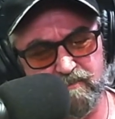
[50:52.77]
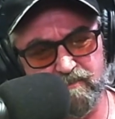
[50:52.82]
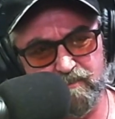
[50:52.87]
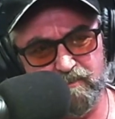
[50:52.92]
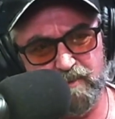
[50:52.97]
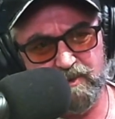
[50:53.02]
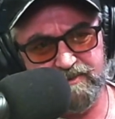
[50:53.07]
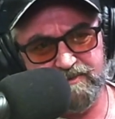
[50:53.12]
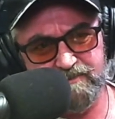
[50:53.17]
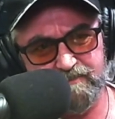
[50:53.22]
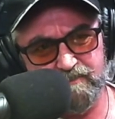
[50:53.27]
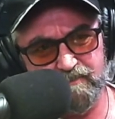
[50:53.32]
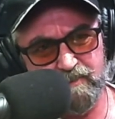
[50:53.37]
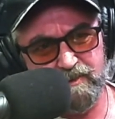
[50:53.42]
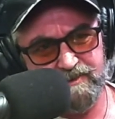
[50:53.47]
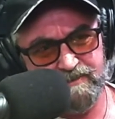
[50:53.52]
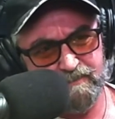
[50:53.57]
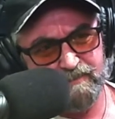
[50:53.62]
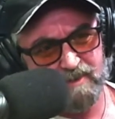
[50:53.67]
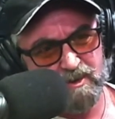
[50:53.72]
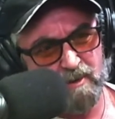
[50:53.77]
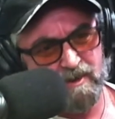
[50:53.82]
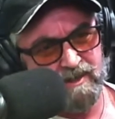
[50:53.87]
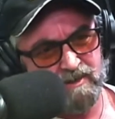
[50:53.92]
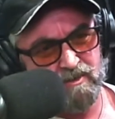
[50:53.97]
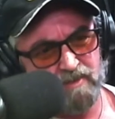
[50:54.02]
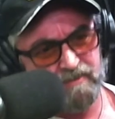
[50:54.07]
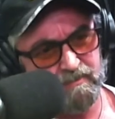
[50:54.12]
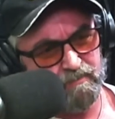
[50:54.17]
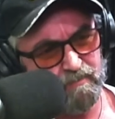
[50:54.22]
what's
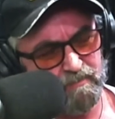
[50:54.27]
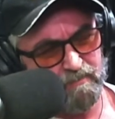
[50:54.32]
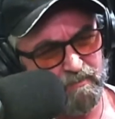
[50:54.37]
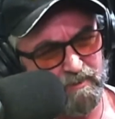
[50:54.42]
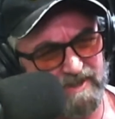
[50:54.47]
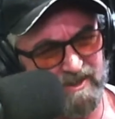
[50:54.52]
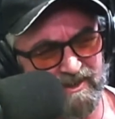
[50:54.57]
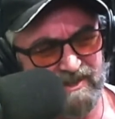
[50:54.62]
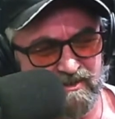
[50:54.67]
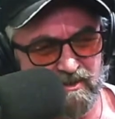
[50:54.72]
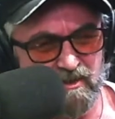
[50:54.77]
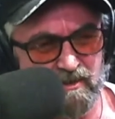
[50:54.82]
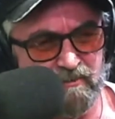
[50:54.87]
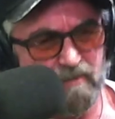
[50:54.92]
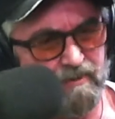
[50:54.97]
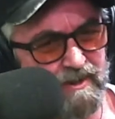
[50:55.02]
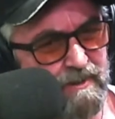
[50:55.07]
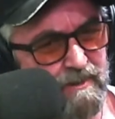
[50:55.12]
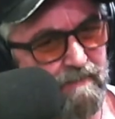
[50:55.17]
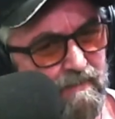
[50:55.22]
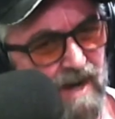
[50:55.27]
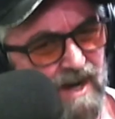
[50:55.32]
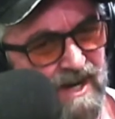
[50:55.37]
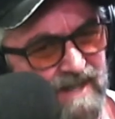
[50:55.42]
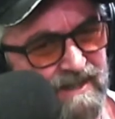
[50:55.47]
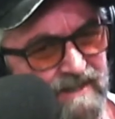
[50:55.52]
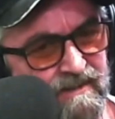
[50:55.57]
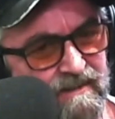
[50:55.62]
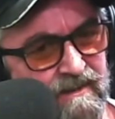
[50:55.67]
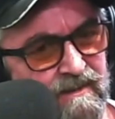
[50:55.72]
going on? What do you think is going through their
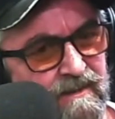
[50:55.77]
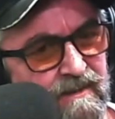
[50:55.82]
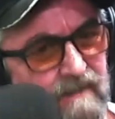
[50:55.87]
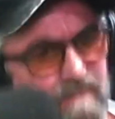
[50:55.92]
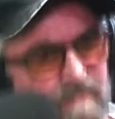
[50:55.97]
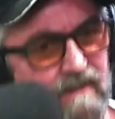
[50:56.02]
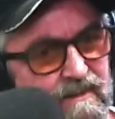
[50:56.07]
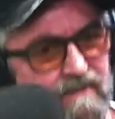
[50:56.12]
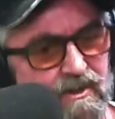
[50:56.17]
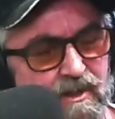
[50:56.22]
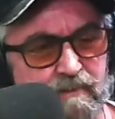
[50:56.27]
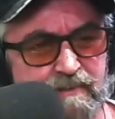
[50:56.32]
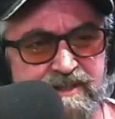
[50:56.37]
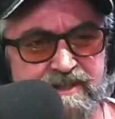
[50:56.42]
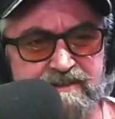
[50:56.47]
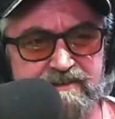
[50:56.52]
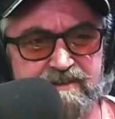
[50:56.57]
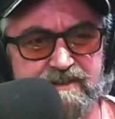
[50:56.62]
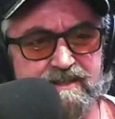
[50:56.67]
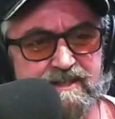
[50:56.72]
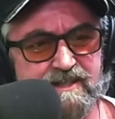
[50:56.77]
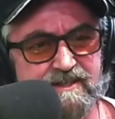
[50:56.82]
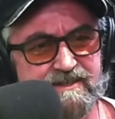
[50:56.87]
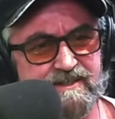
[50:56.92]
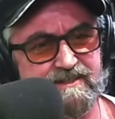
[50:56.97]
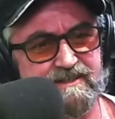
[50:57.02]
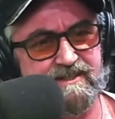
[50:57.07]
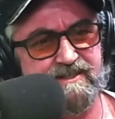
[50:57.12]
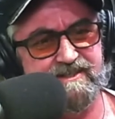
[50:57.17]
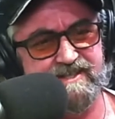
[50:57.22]
mind? It's
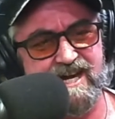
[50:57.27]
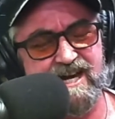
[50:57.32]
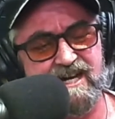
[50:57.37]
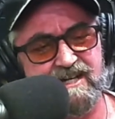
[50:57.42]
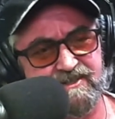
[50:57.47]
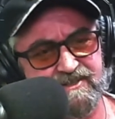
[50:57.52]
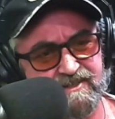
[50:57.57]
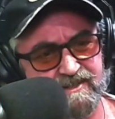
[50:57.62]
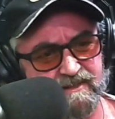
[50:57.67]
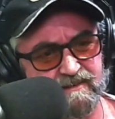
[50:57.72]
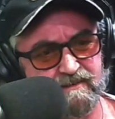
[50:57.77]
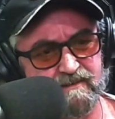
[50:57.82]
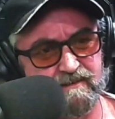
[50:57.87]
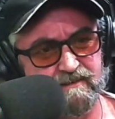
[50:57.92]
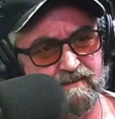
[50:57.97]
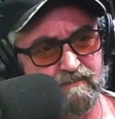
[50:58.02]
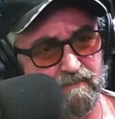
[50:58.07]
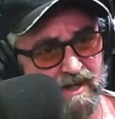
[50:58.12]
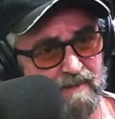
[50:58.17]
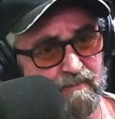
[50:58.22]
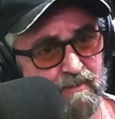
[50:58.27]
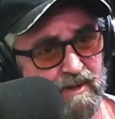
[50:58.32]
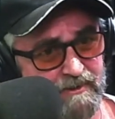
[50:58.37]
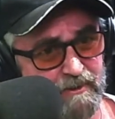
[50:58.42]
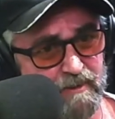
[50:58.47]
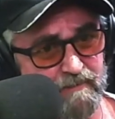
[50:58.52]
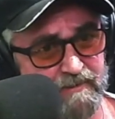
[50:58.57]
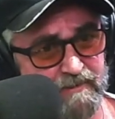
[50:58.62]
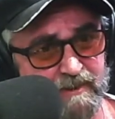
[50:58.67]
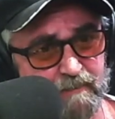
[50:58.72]
a disaster in my
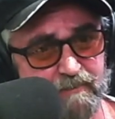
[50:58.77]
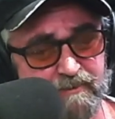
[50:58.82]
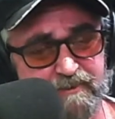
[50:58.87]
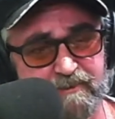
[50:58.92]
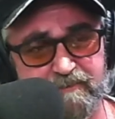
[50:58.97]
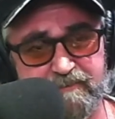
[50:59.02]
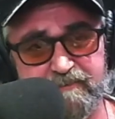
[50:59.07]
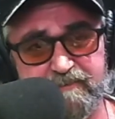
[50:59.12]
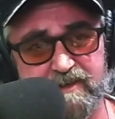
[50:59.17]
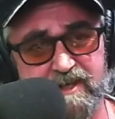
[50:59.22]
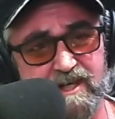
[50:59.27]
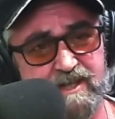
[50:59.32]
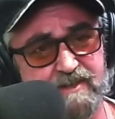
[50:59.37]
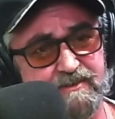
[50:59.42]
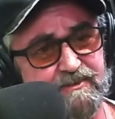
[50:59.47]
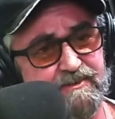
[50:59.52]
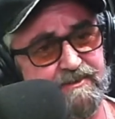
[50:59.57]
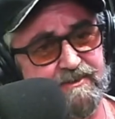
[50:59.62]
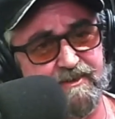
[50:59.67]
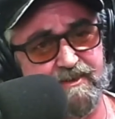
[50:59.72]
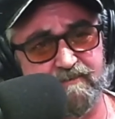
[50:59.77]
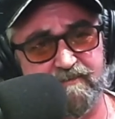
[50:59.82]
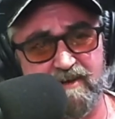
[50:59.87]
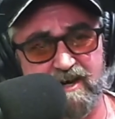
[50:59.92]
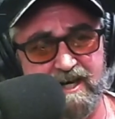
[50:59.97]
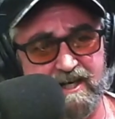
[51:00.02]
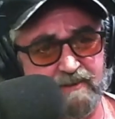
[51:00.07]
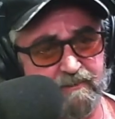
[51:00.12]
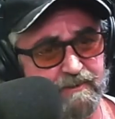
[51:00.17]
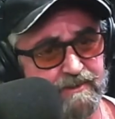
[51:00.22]
mind over there with the floods, the
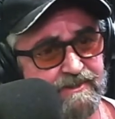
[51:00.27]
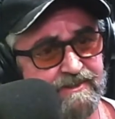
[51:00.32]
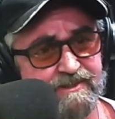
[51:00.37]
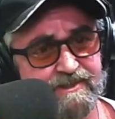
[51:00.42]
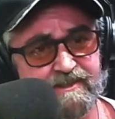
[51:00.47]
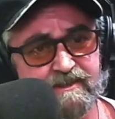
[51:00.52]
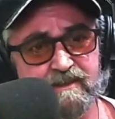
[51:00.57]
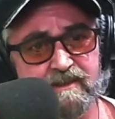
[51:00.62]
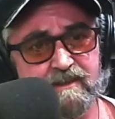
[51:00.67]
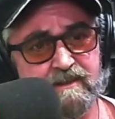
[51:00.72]
virus,